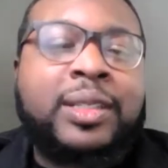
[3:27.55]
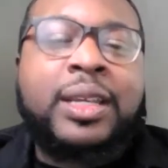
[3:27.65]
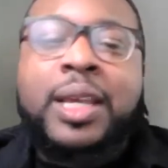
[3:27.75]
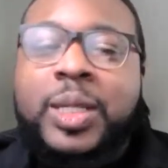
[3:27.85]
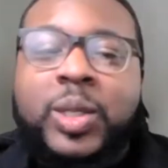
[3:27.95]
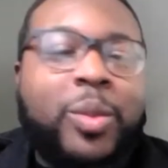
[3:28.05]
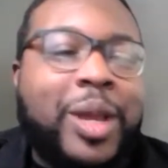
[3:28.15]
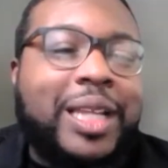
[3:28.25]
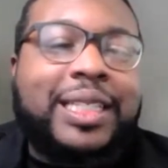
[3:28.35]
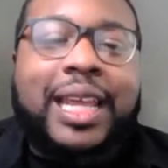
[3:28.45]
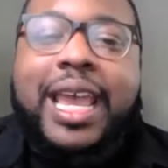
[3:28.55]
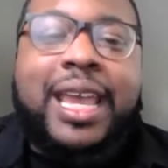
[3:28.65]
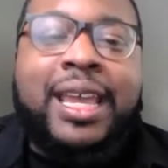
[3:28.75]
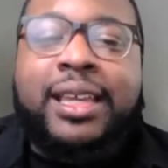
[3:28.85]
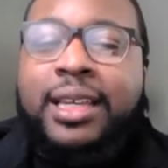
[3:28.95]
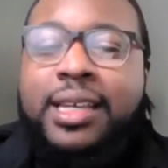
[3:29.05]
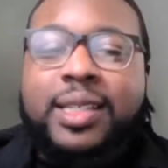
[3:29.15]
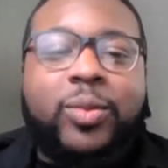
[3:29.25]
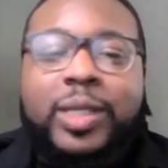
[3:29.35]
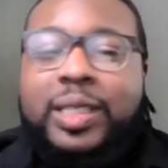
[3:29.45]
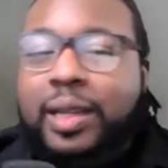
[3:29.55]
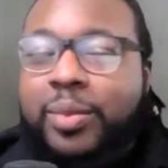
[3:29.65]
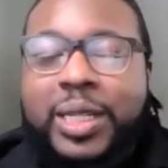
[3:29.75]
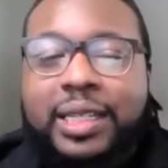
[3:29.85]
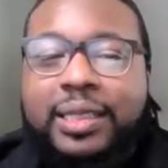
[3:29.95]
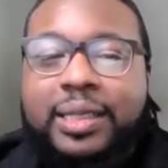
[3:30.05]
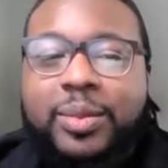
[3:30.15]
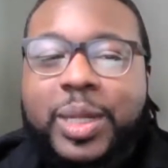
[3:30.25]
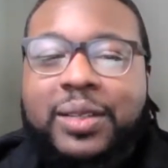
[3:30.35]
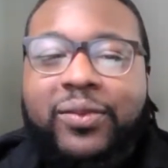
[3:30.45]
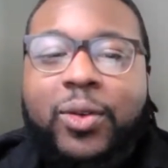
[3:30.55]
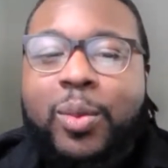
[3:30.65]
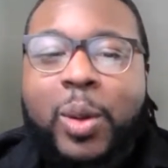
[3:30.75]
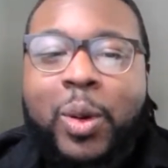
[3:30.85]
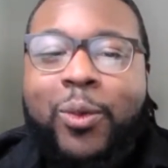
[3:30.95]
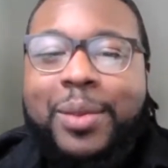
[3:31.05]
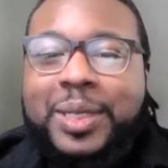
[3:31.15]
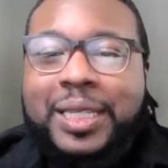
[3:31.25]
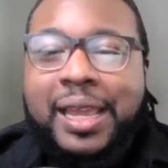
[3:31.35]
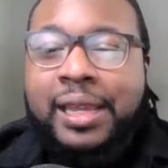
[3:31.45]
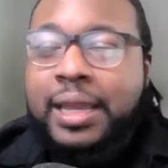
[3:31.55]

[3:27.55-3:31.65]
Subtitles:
So it might say, hey, someone submits a form on my website.